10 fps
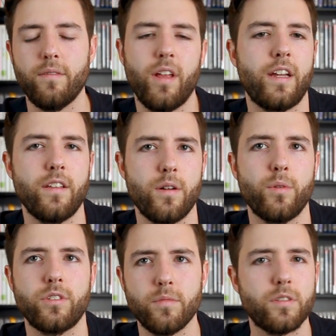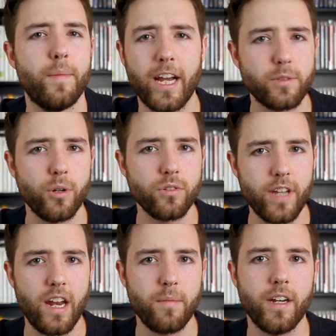Like there were some Smash Bros
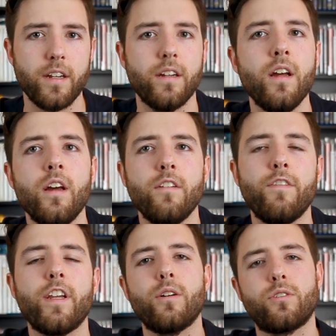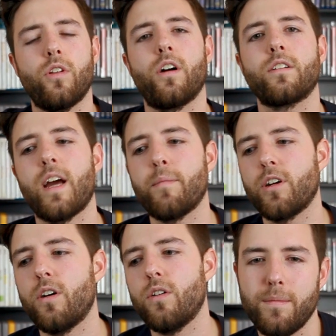animated videos a long time
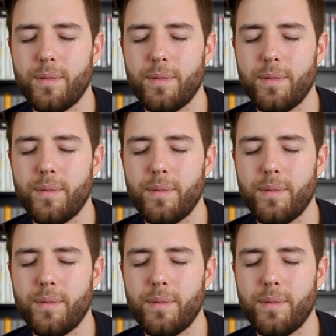ago.